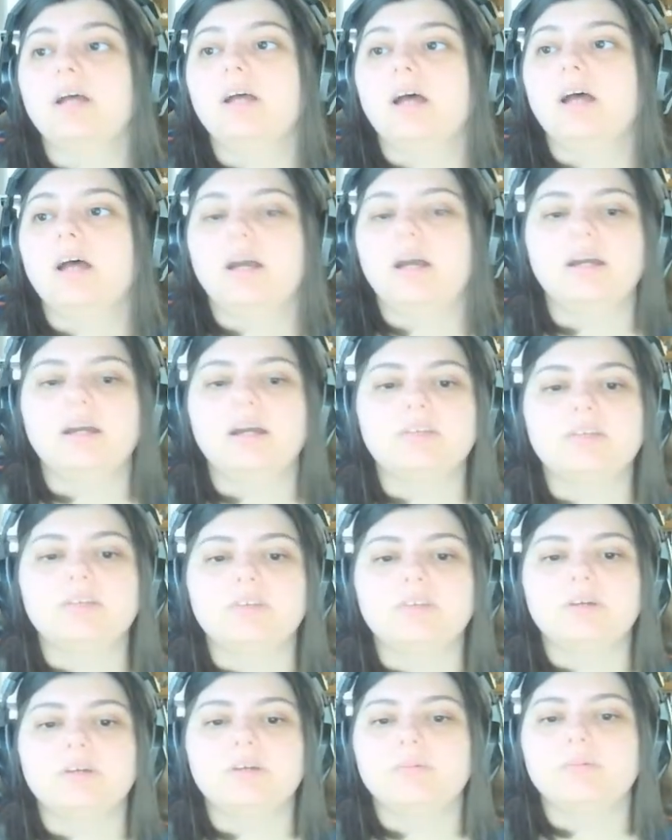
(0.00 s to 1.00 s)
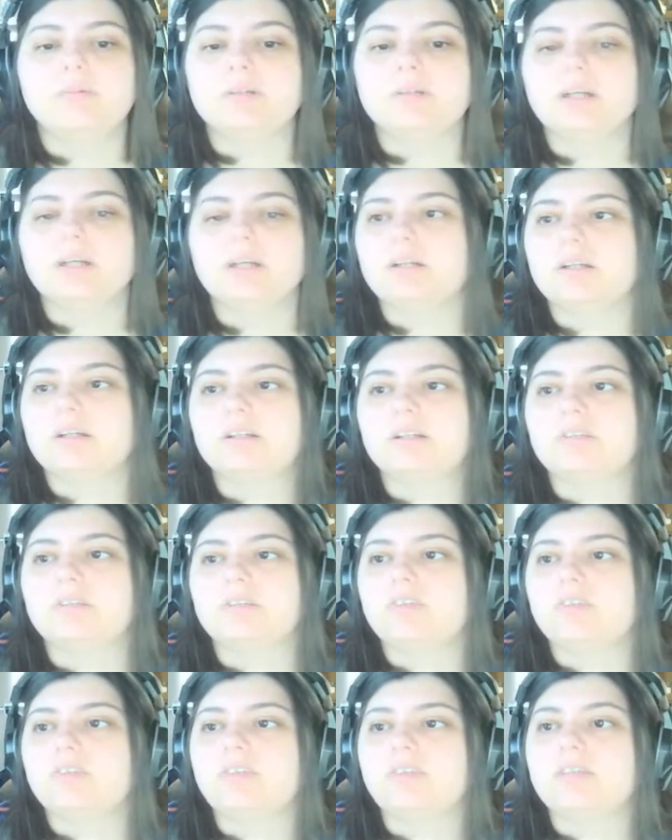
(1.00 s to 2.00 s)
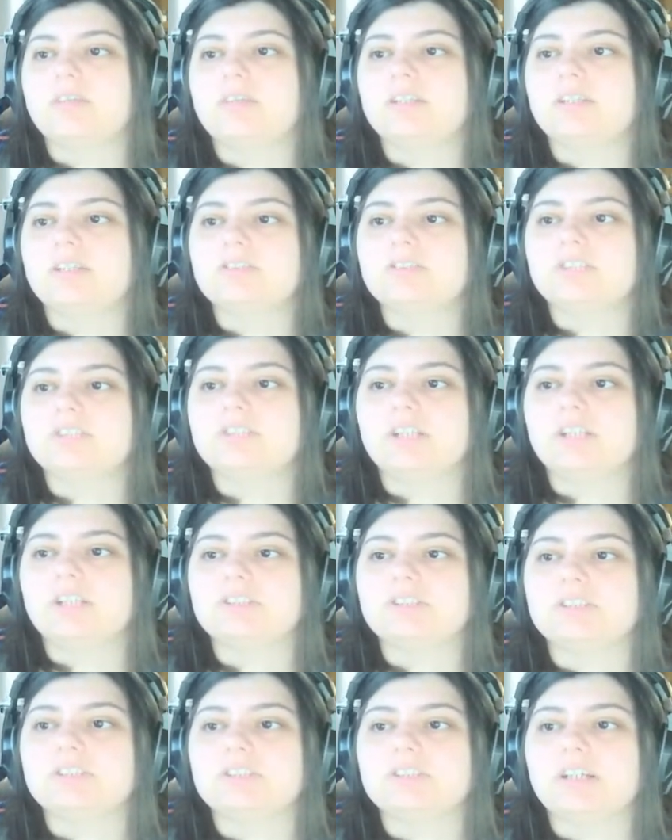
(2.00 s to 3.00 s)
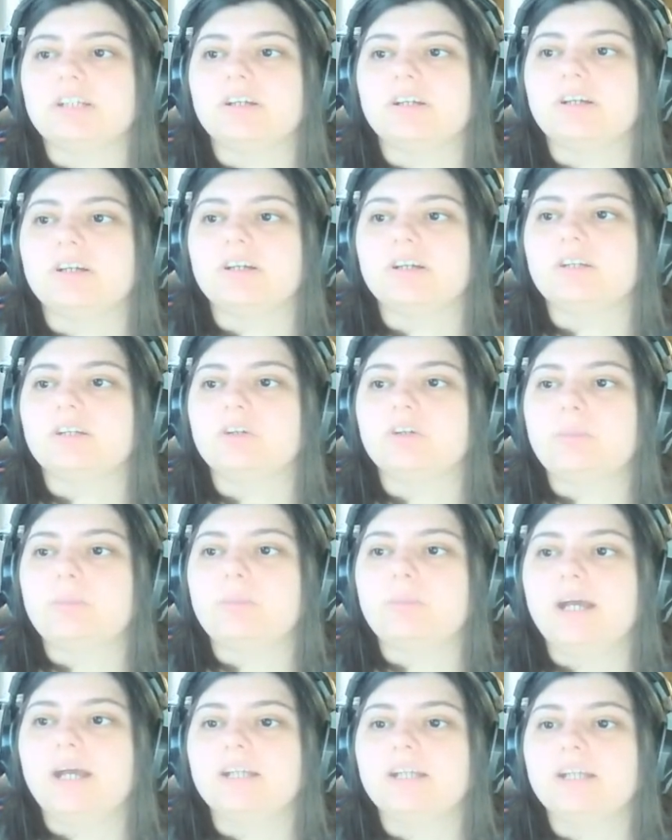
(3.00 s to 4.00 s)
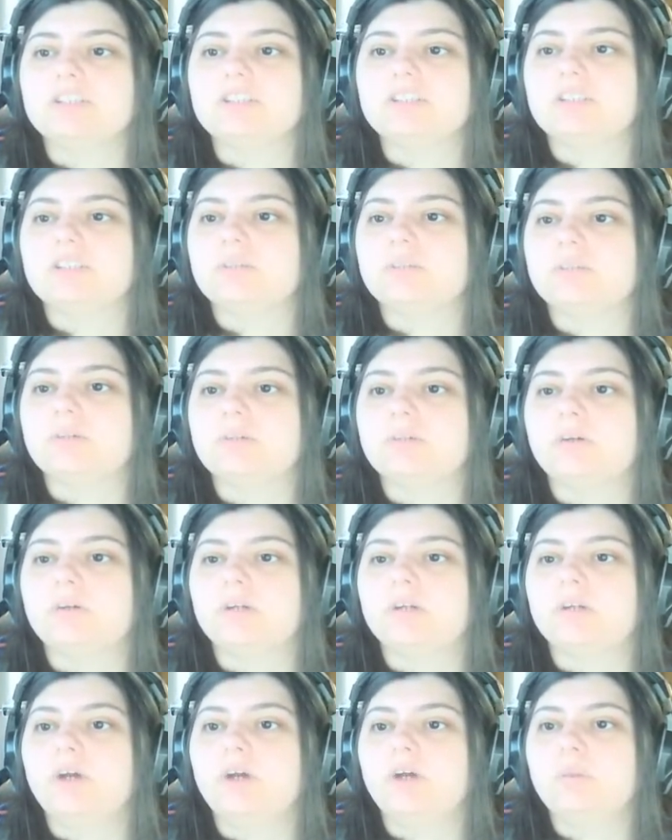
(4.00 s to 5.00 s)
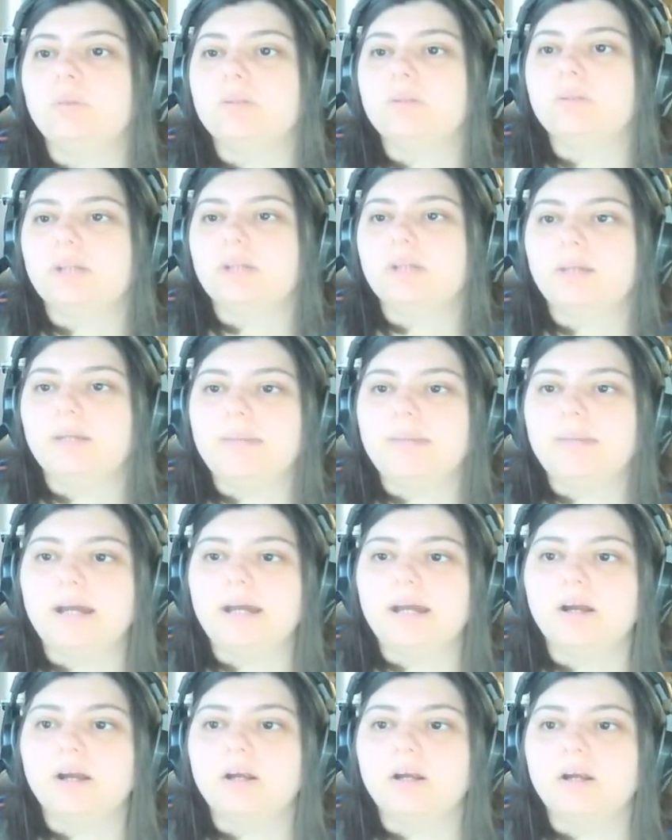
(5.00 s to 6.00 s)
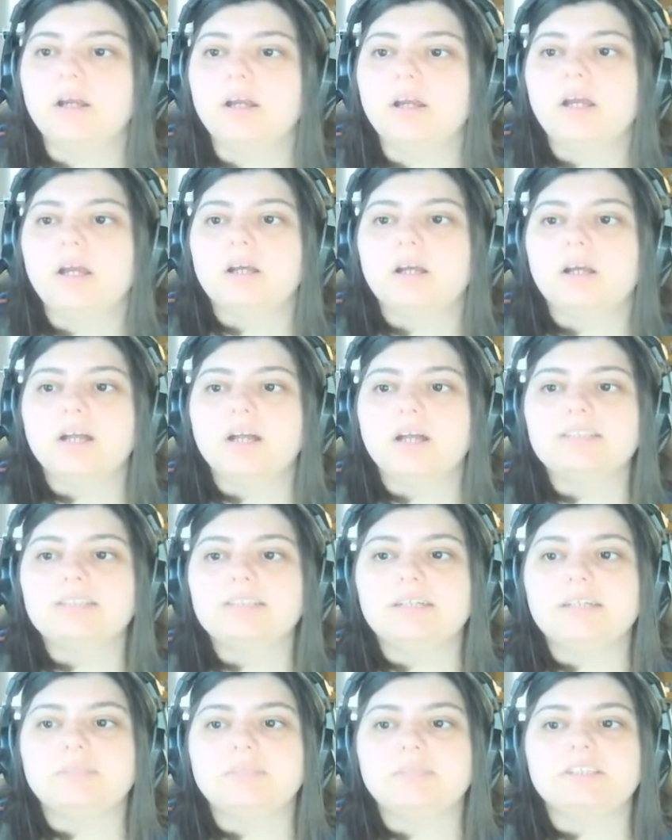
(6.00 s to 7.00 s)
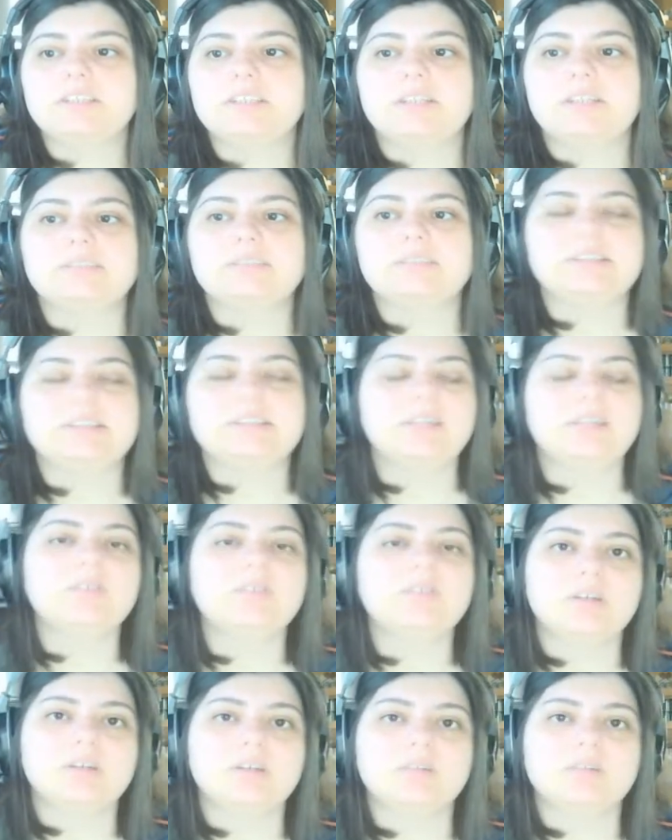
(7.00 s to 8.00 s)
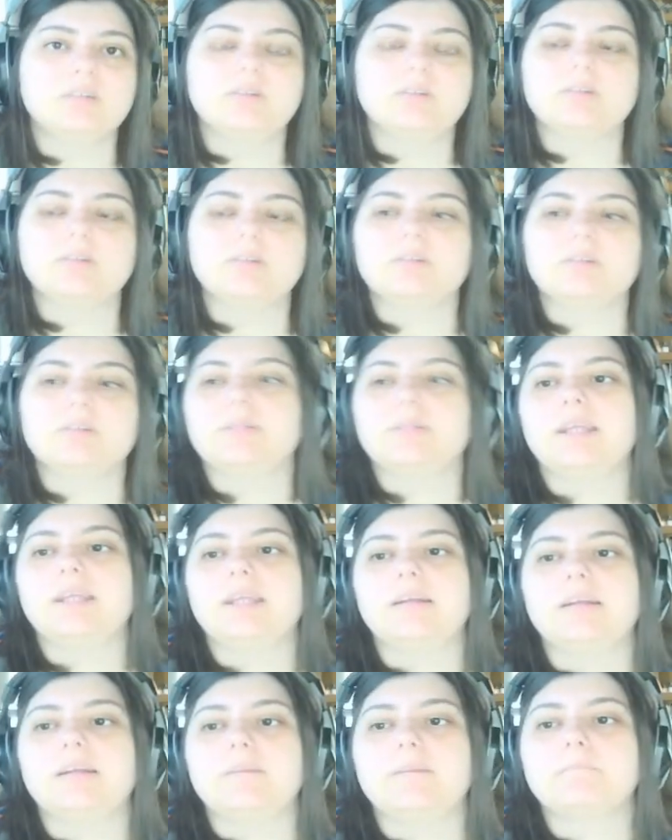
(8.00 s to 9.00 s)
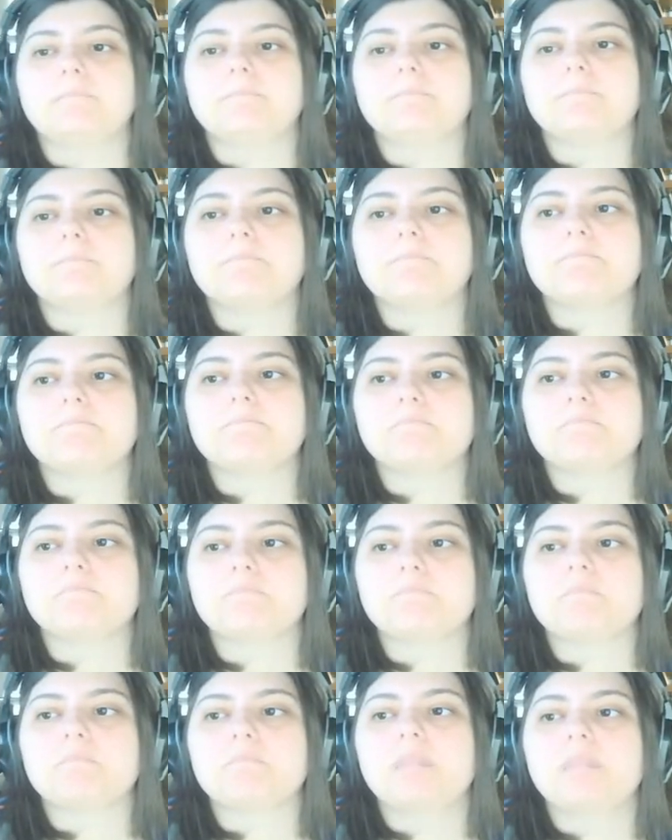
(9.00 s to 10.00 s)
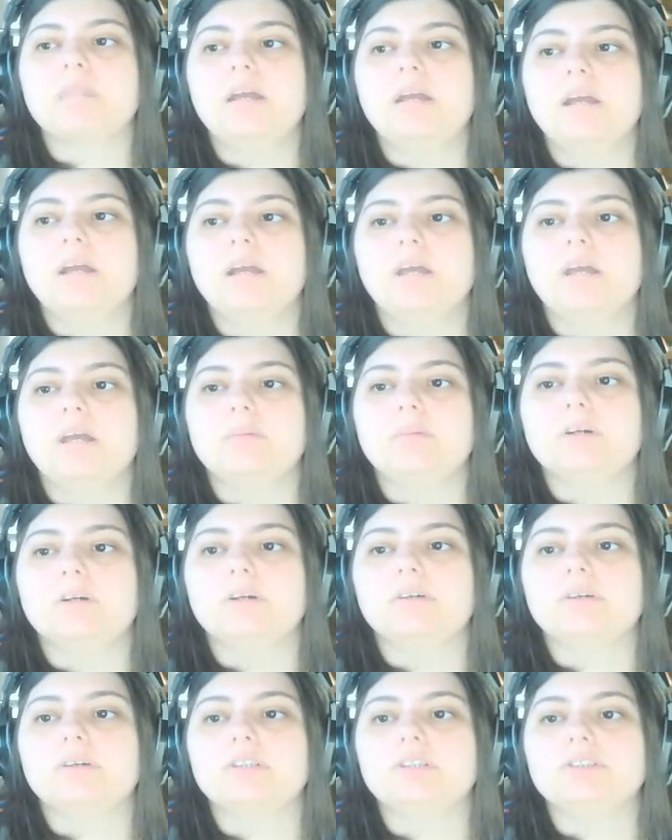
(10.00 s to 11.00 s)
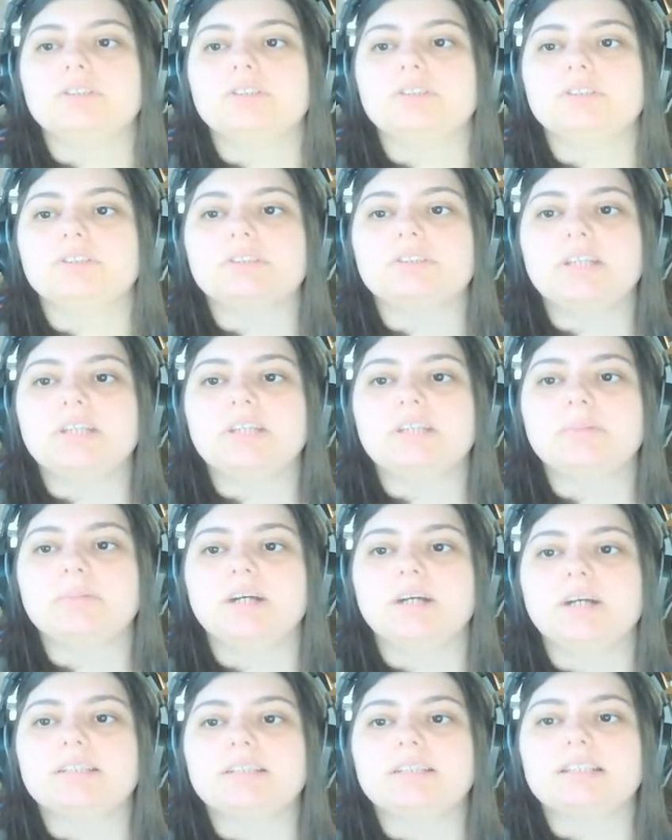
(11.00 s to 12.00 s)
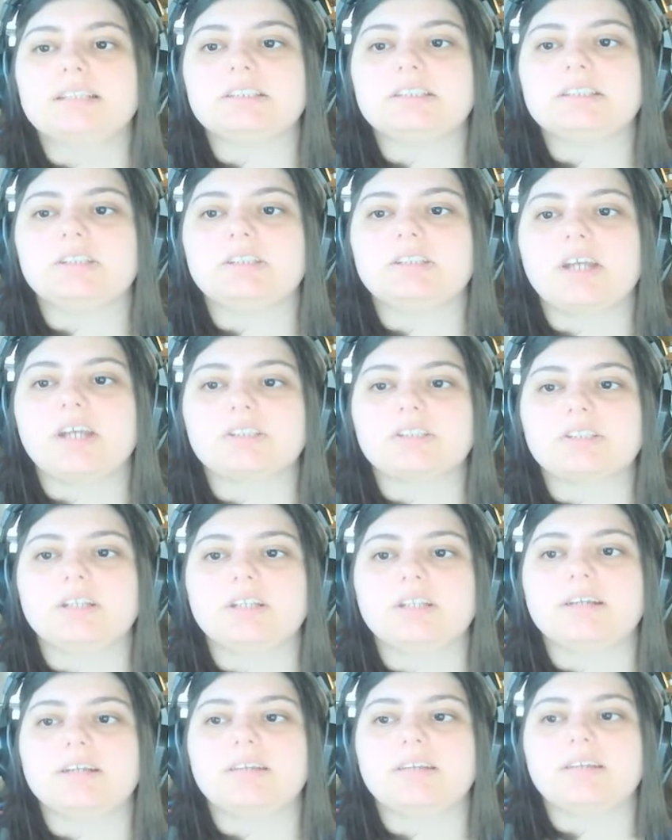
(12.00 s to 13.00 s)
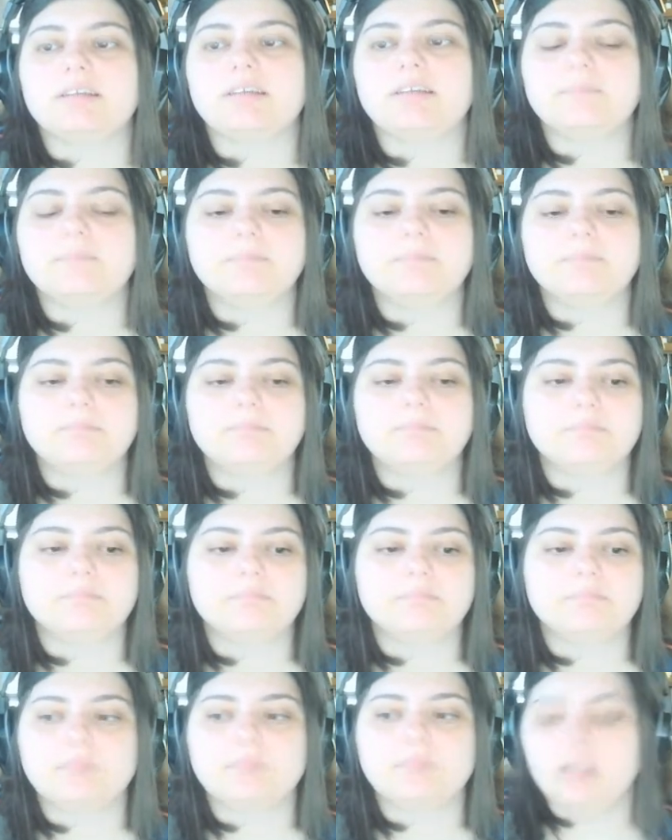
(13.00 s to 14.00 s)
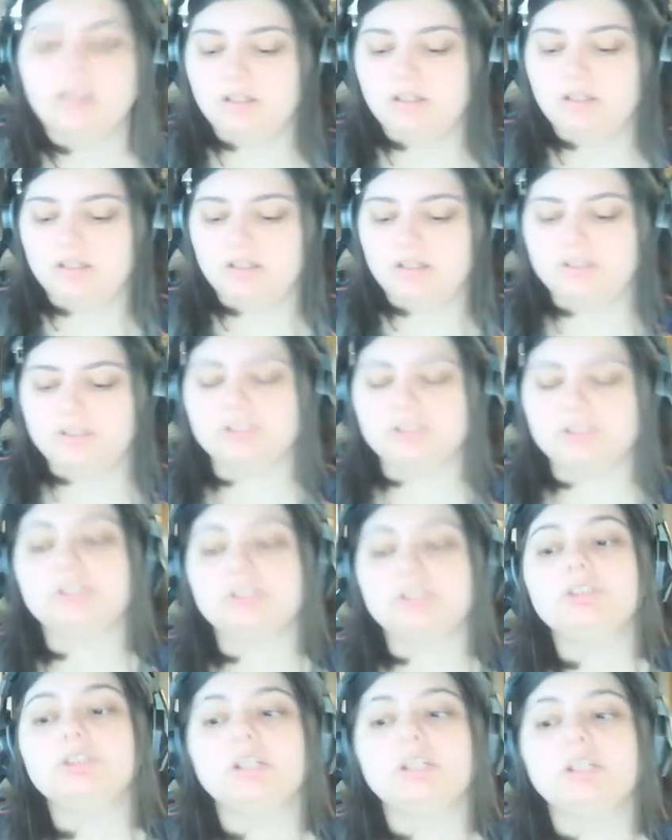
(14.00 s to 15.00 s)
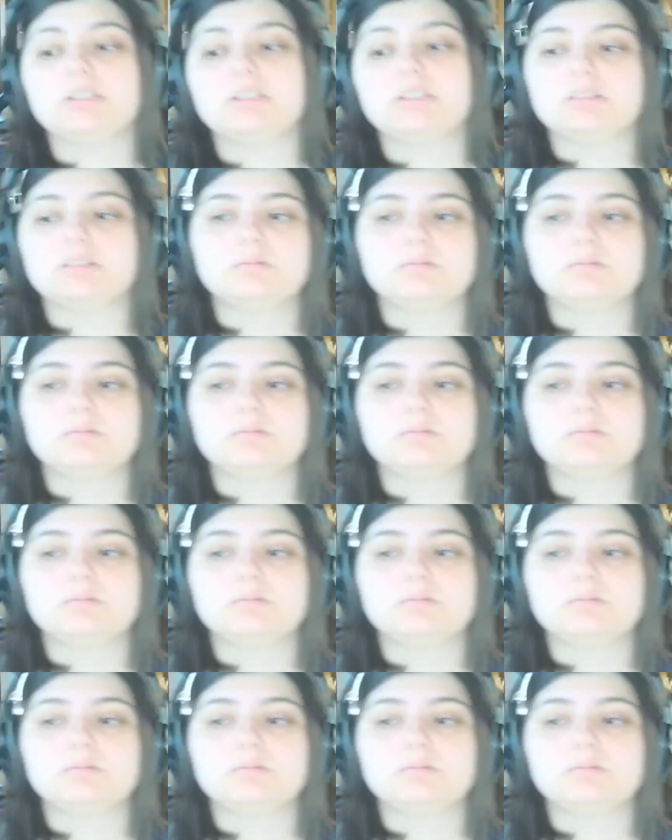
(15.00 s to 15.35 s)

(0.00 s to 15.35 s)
Alright, so we're not going to save any changes there, create a new package, and then we're going to open up our cocktail mesh that we saved in our folder in the beginning. And we're going to do the same process to extract it. And this is the dress.